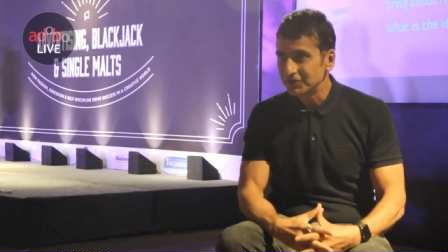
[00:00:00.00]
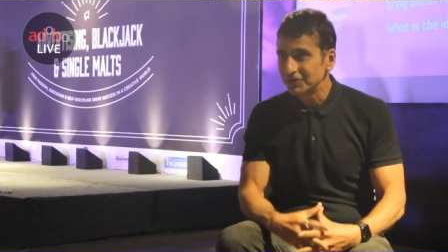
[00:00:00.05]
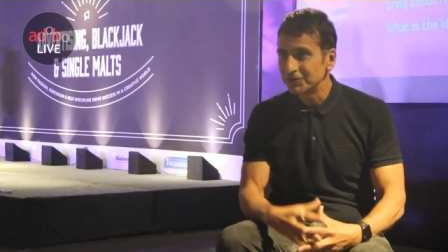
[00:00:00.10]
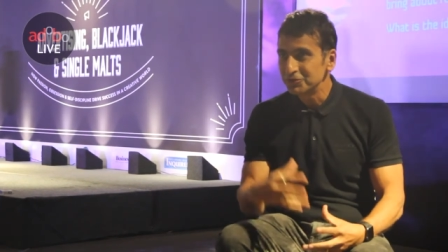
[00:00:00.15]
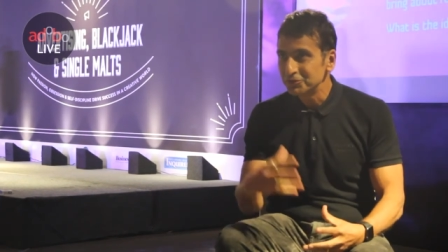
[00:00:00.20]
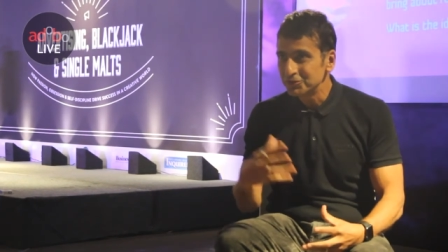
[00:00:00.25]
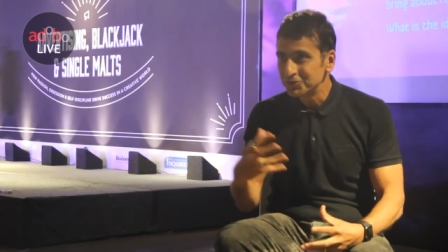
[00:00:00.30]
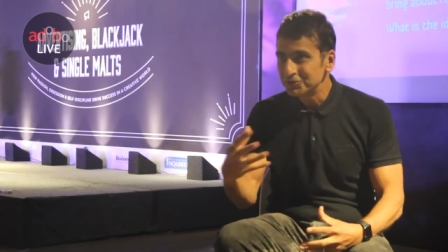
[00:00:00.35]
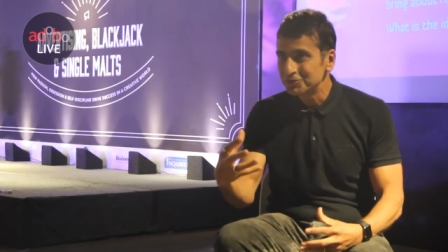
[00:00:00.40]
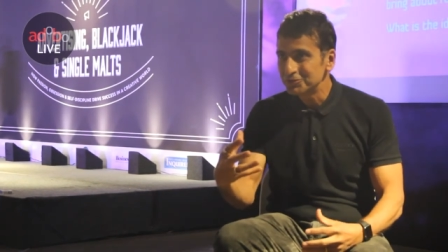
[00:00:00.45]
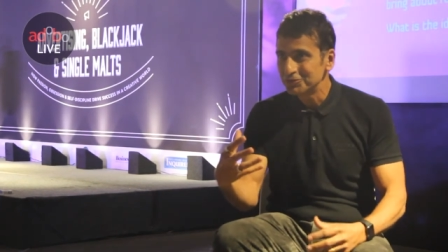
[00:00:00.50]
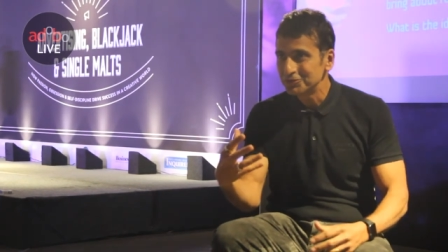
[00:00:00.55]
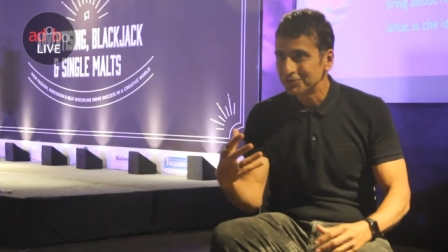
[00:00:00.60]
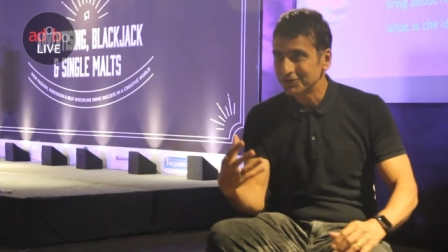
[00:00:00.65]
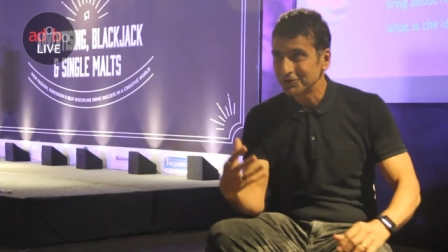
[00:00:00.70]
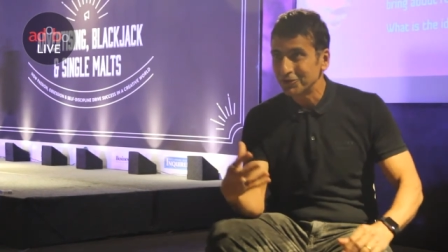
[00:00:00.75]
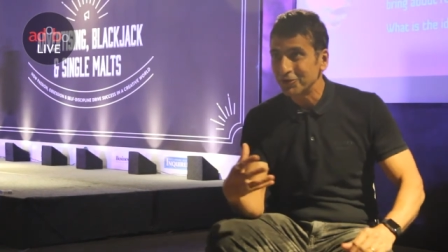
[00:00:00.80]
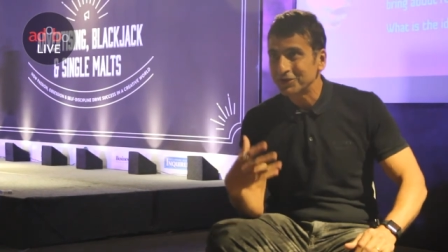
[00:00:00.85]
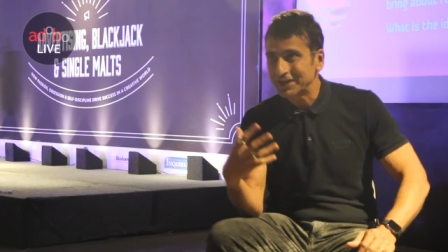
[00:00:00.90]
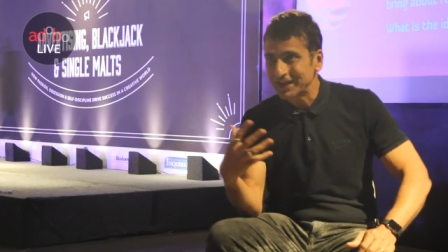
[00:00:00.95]
turn you
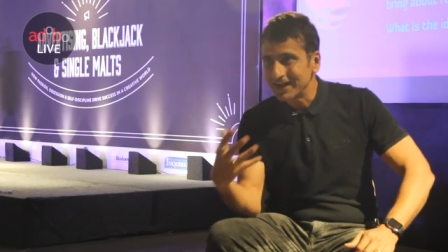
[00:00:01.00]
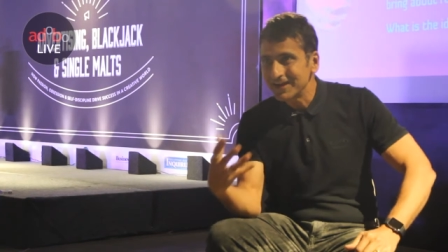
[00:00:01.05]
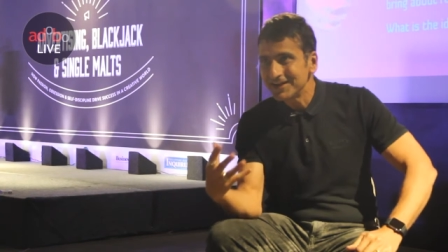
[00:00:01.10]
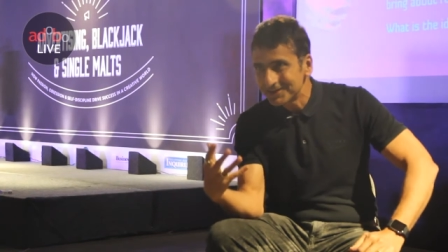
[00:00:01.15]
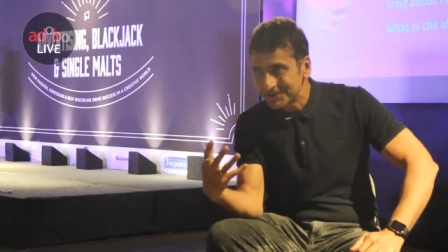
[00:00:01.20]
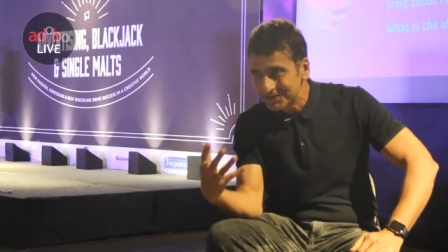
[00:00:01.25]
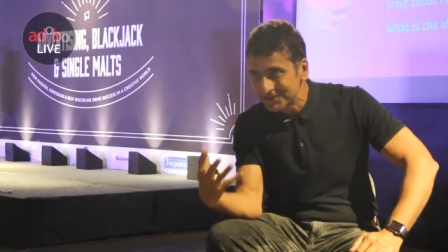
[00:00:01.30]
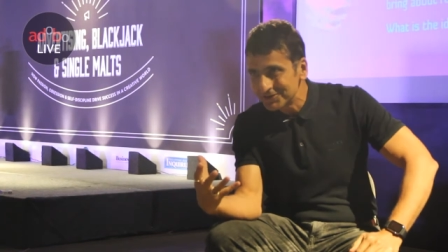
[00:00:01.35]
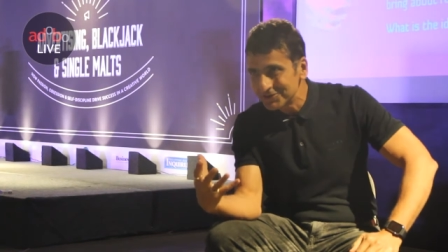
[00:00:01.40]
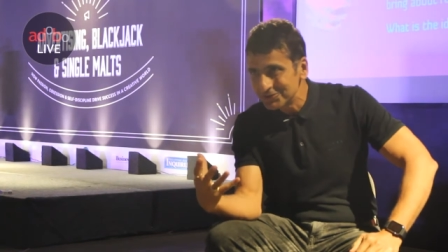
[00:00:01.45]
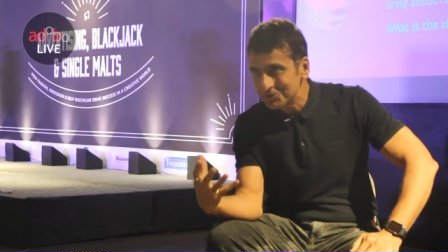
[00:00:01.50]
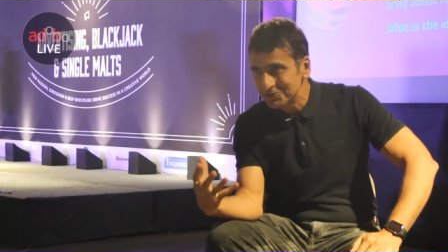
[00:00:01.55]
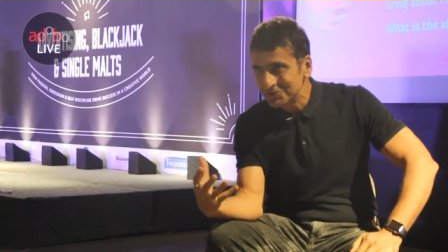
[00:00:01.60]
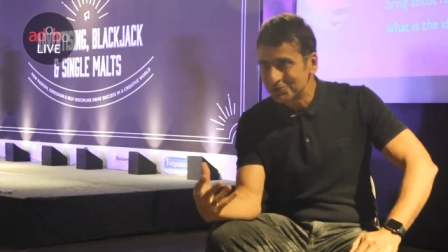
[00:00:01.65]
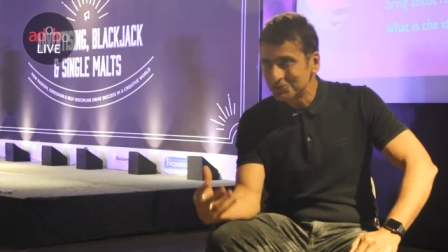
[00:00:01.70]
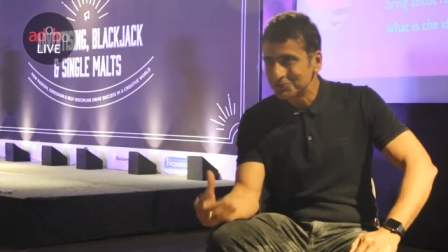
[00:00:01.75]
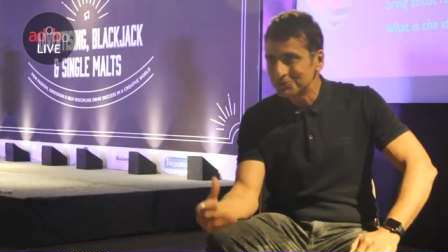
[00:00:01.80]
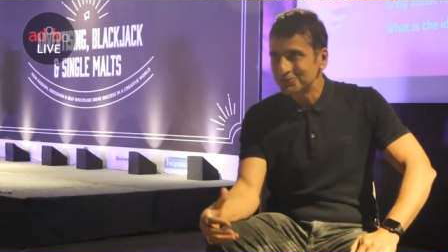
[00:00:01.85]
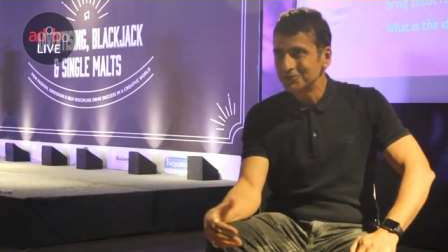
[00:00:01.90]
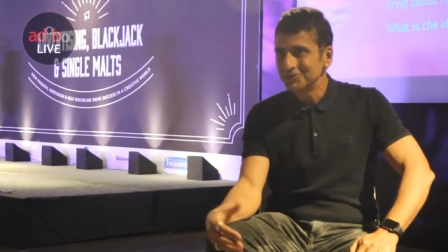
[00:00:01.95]
into a, or can turn you
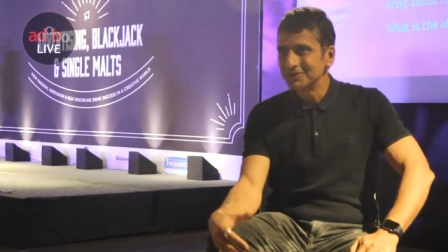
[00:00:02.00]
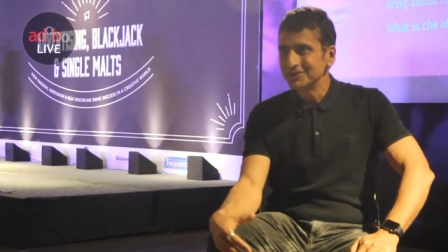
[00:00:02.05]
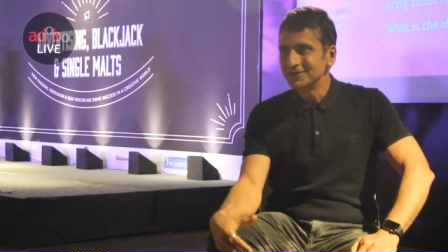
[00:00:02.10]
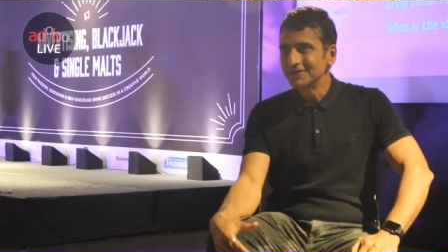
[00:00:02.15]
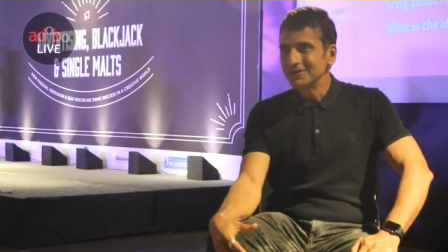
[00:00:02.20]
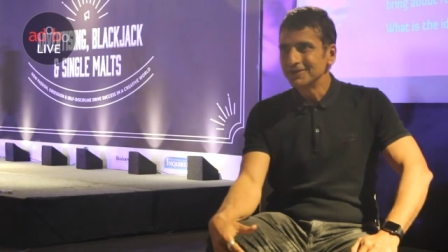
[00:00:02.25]
into